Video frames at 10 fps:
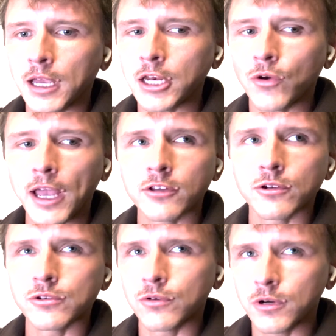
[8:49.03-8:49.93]
I know
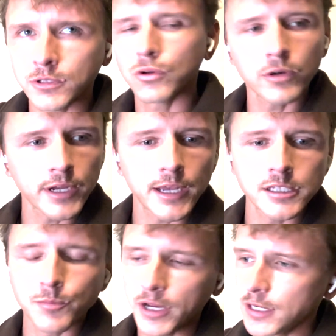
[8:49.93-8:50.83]
actors who are tour guides,
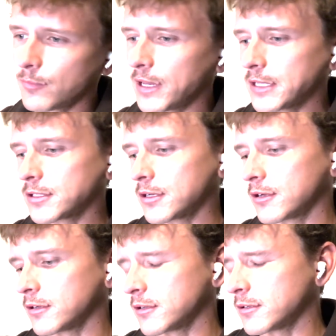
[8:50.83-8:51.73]
brand
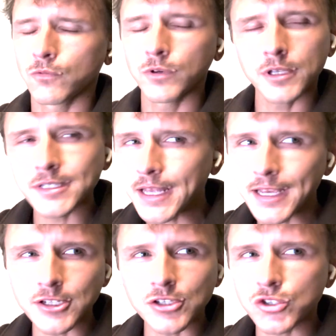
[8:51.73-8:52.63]
ambassadors, real estate
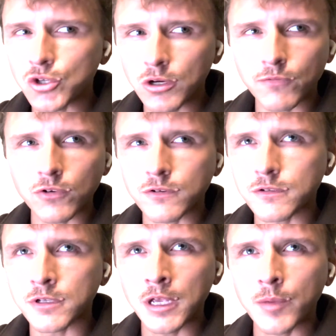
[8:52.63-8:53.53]
agents,
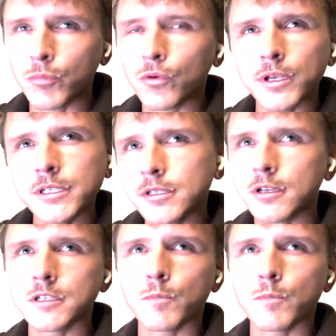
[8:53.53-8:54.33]
servers, baristas,